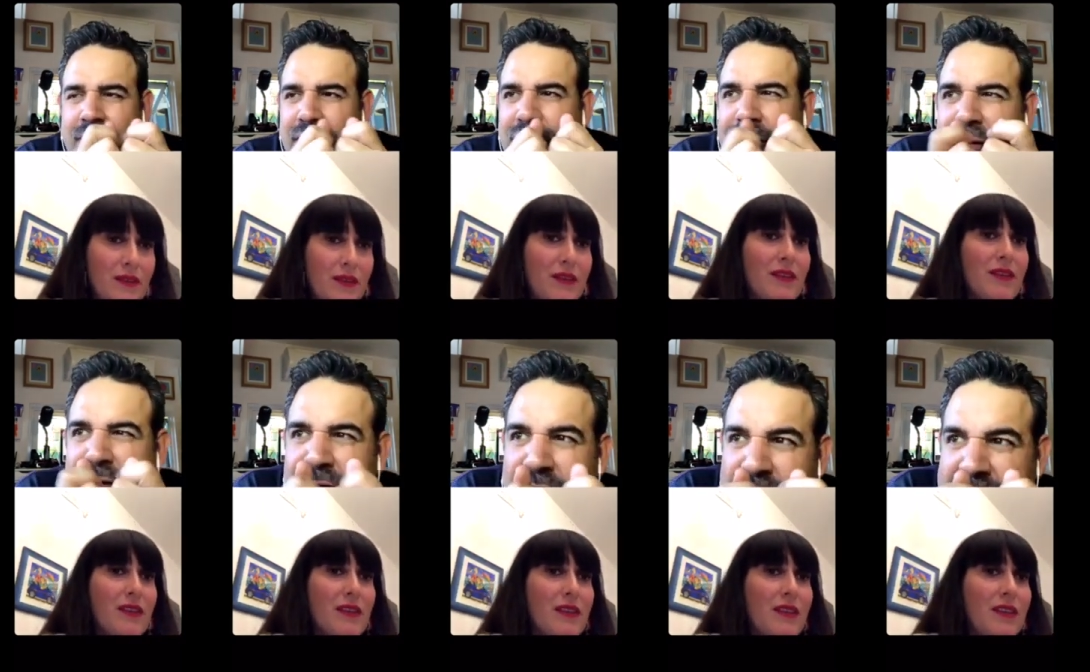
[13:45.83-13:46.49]

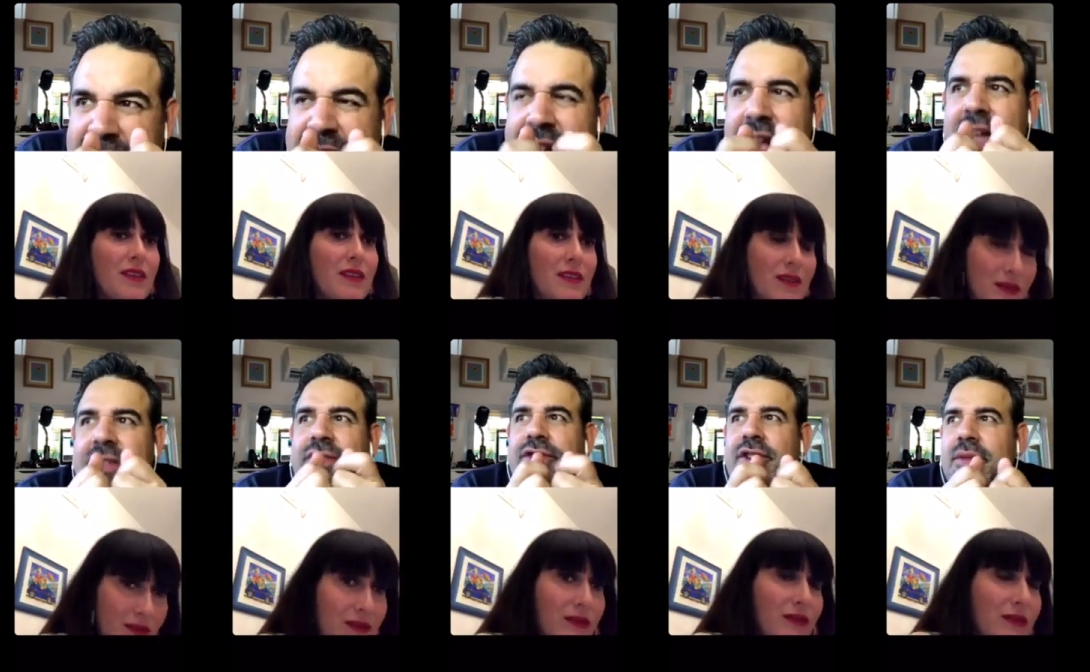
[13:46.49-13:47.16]
Speaker 1: funkiness, some
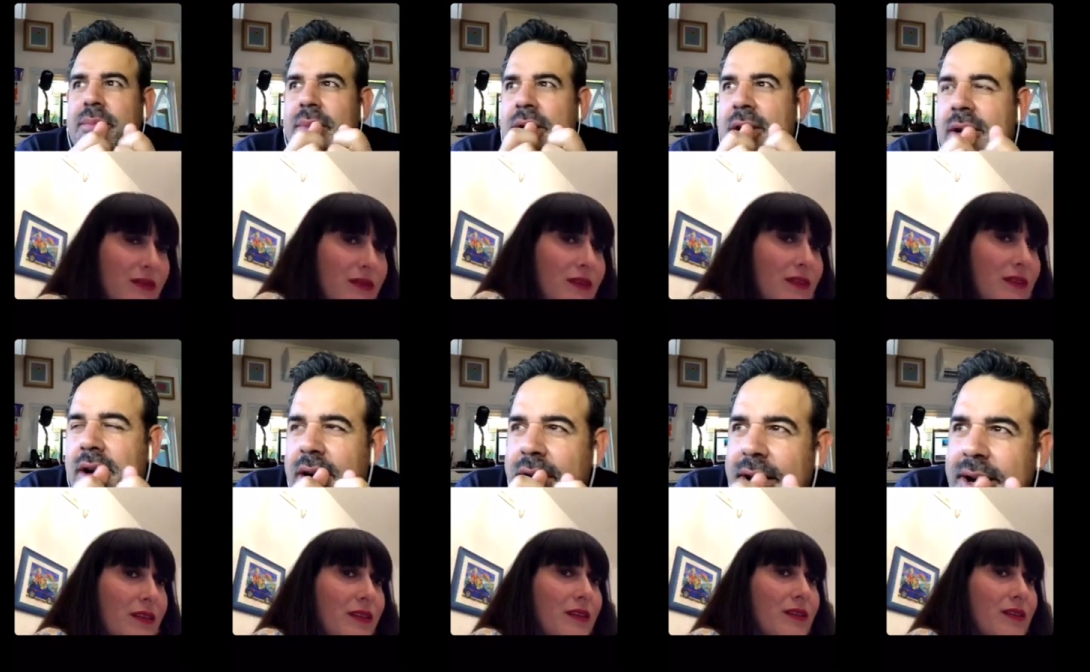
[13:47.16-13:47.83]
uh,
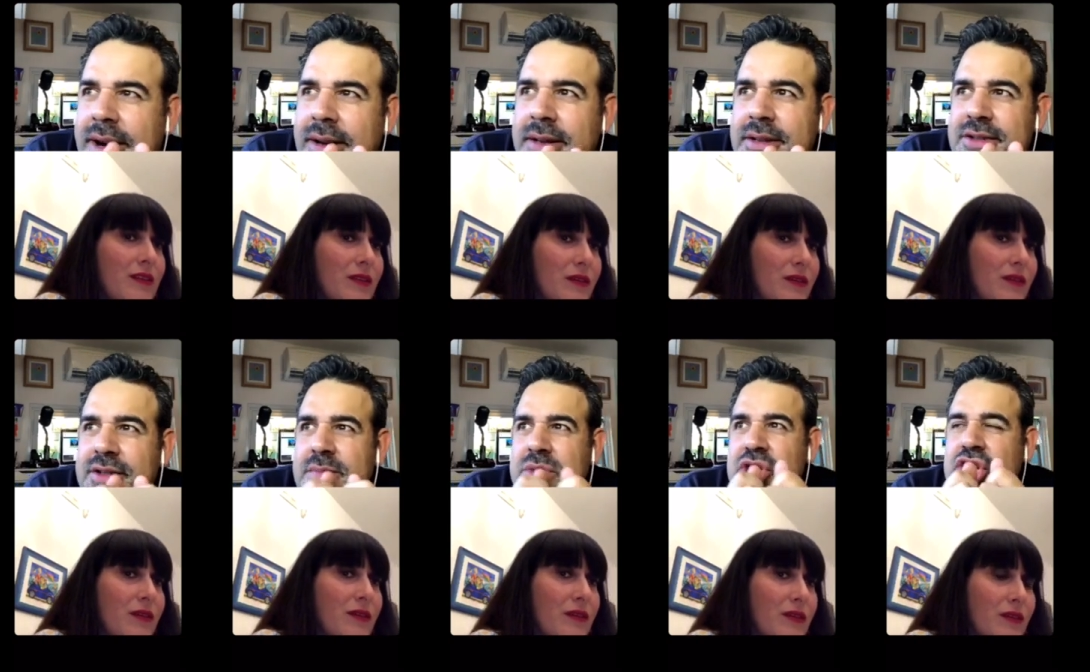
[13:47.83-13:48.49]
some
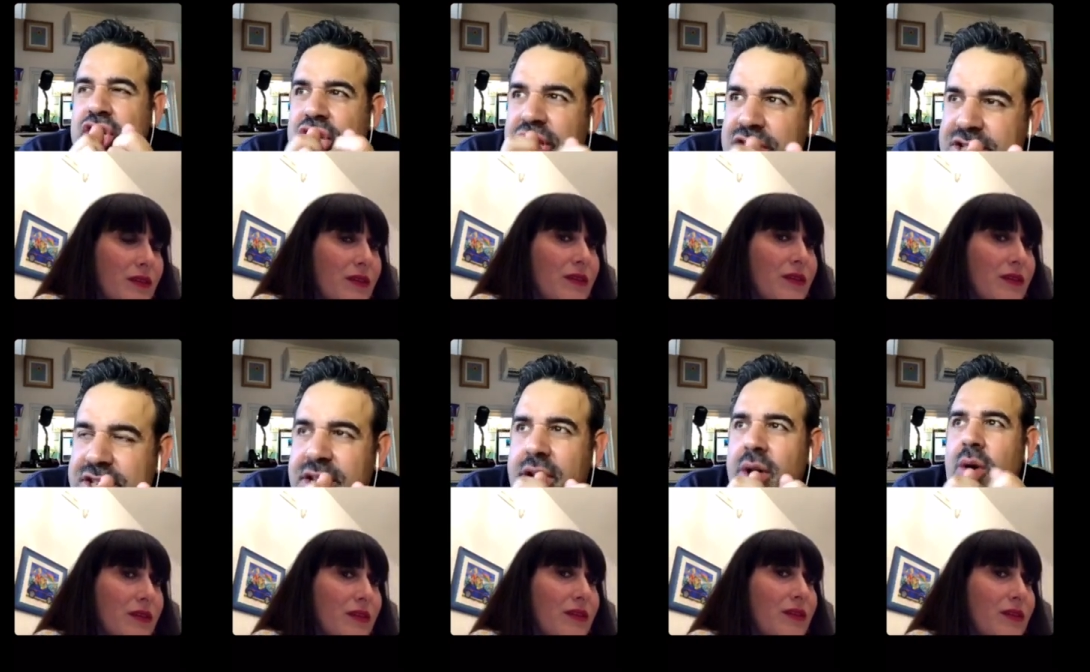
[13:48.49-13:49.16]
cheesy
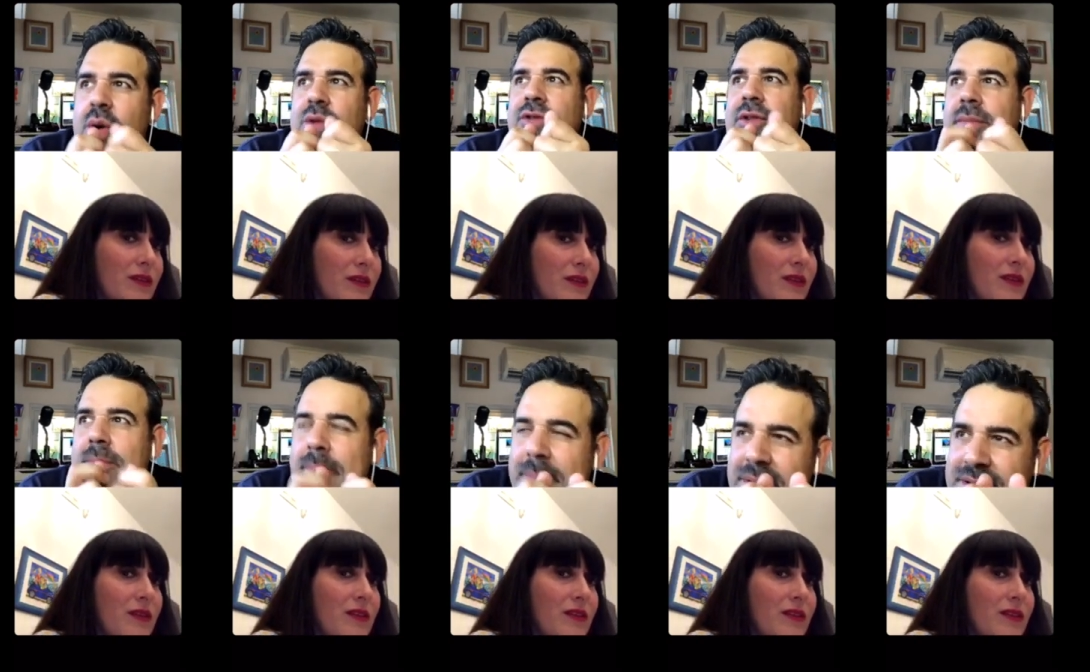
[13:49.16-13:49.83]
notes, some
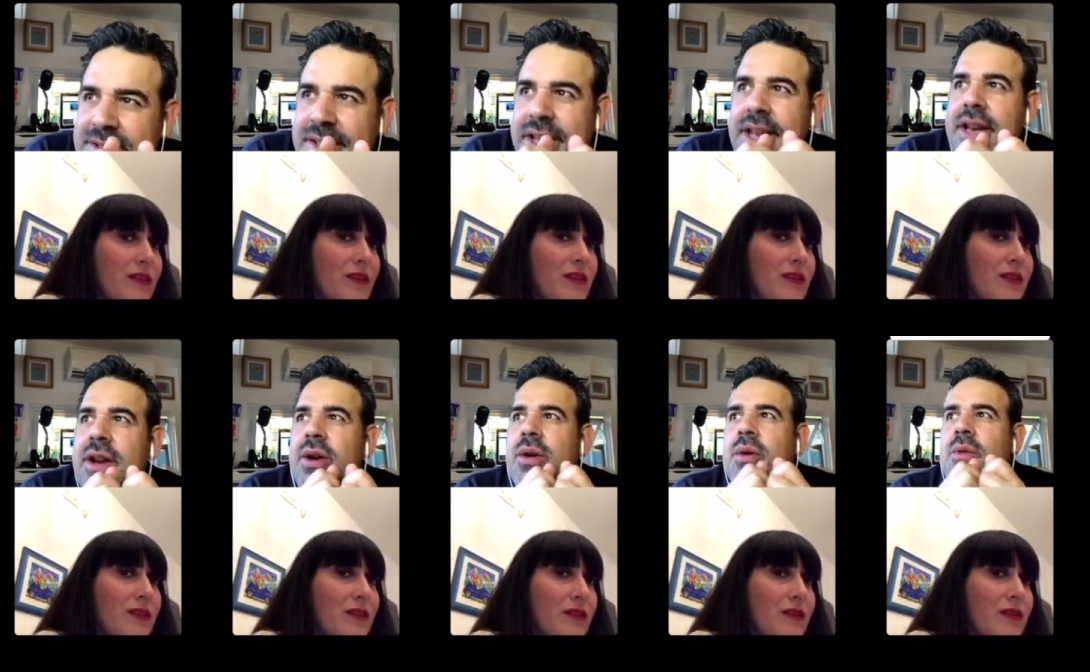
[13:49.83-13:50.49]
musky
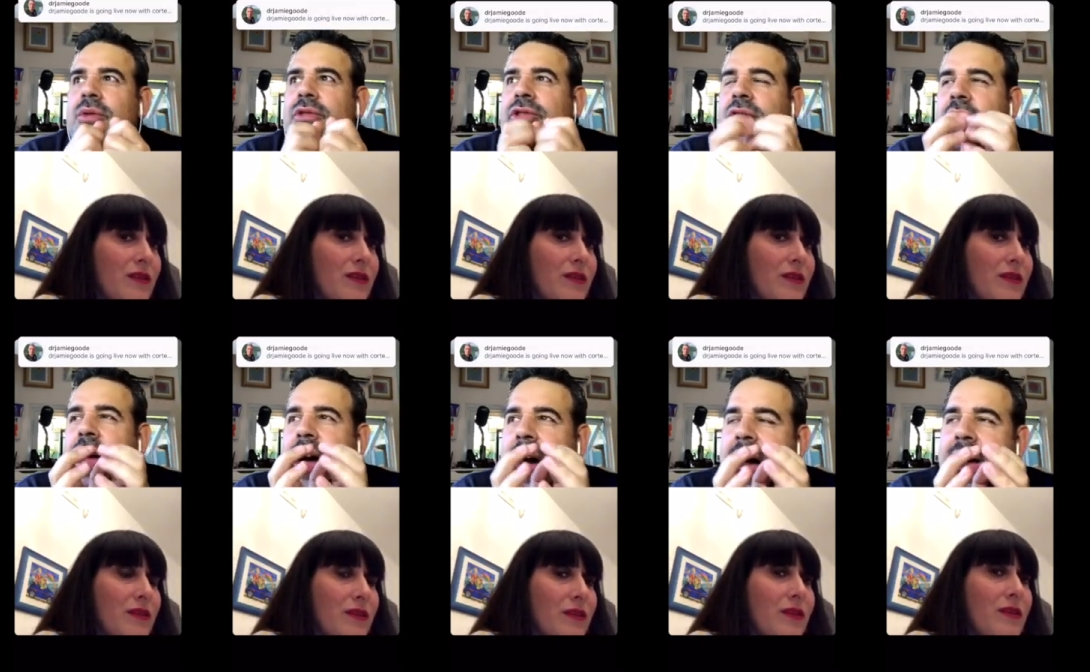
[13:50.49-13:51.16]
notes. Uh,
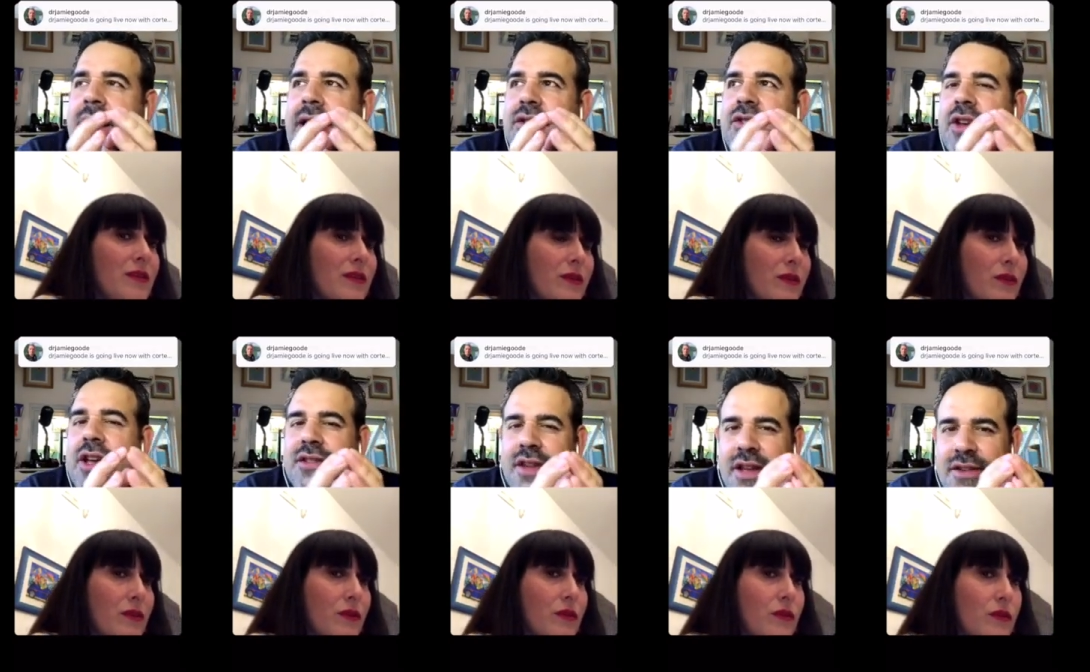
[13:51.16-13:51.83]
it's it, it's
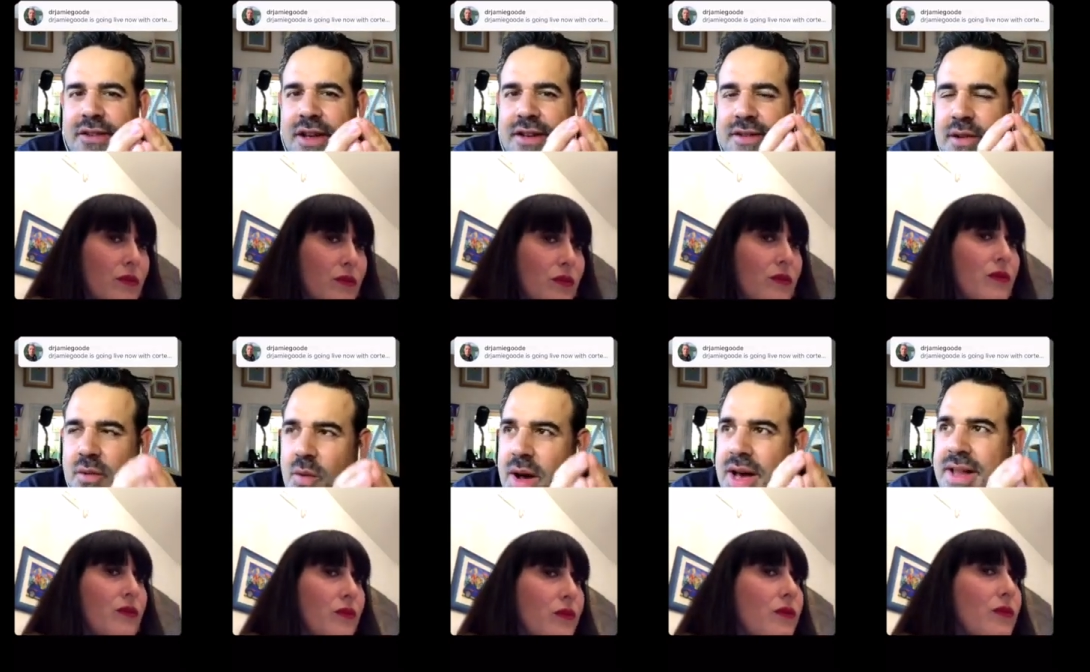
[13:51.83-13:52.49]
it's a wine
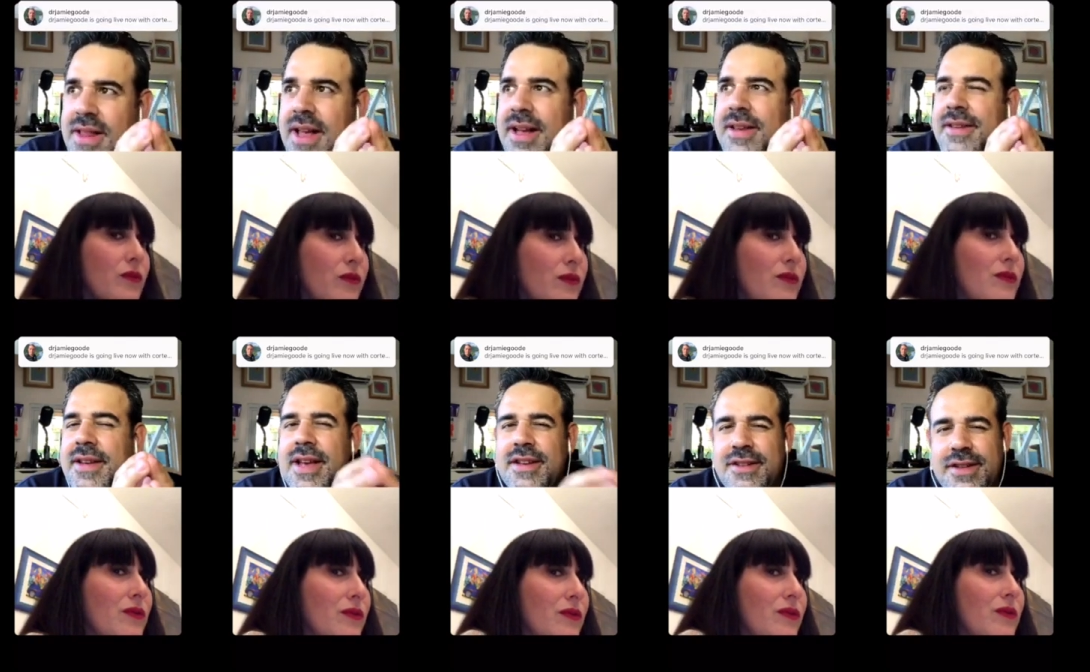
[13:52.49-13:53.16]
that's it's
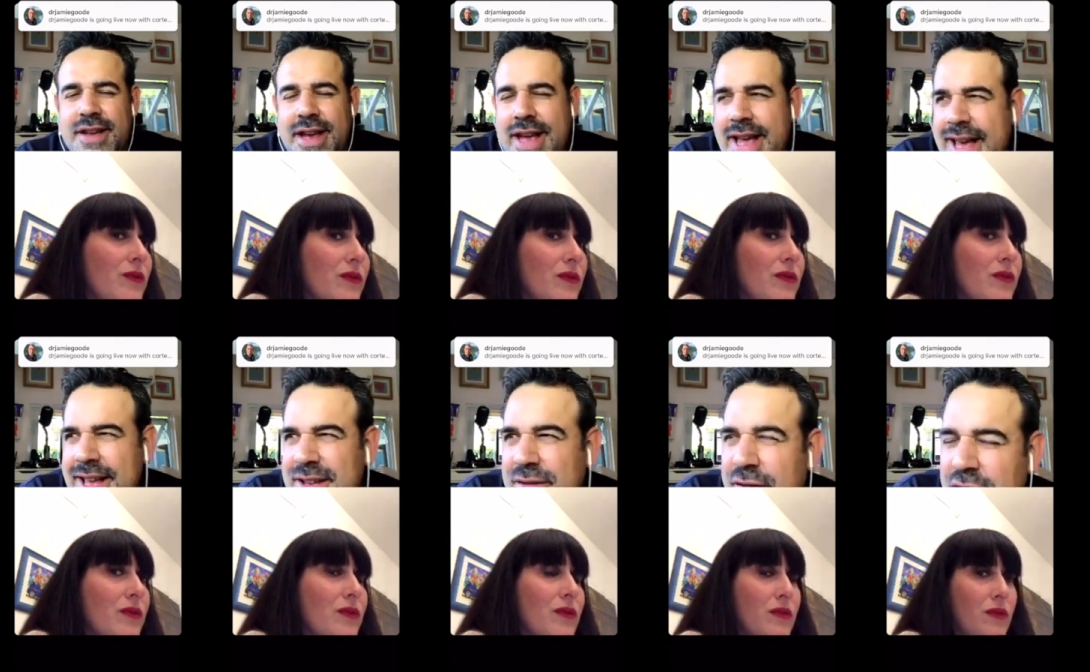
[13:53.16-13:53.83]
it's very
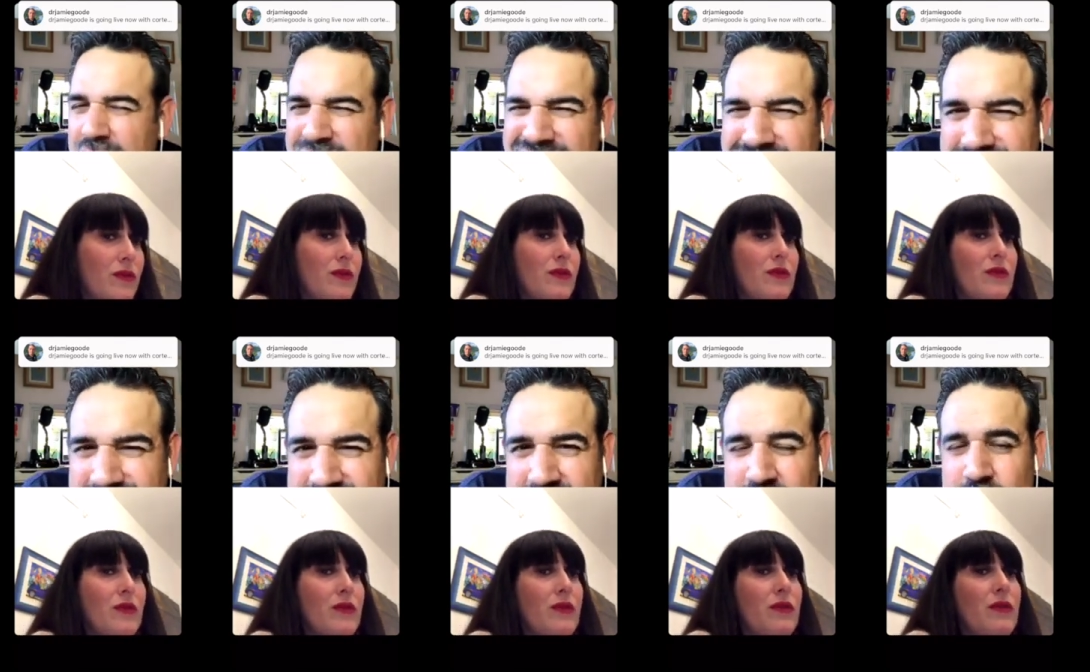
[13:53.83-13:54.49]
easy to
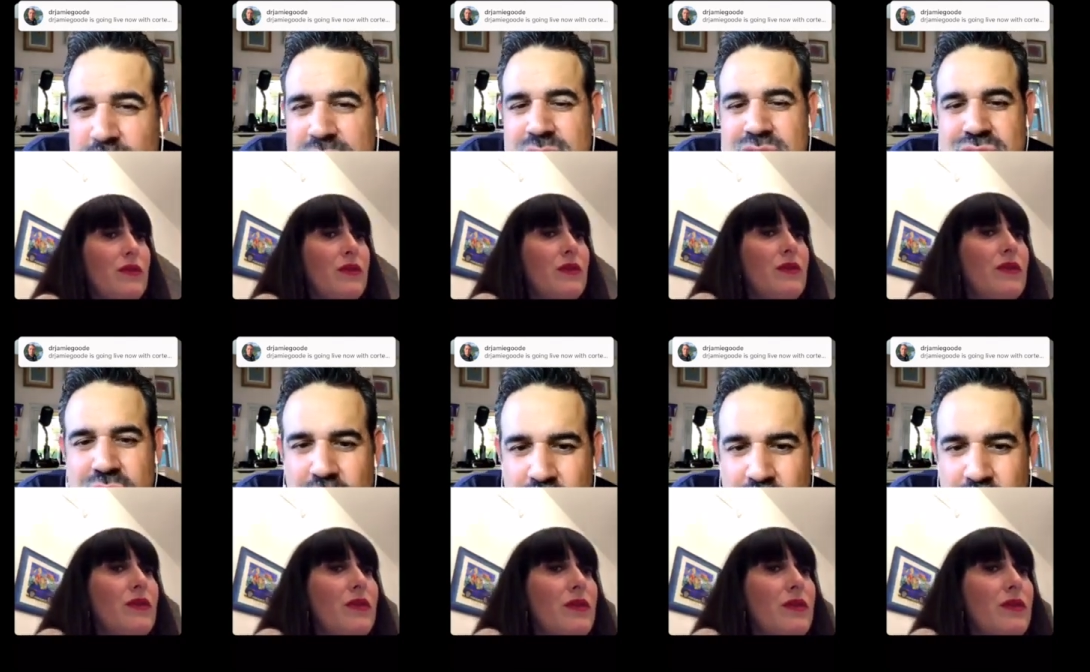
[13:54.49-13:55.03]
enjoy,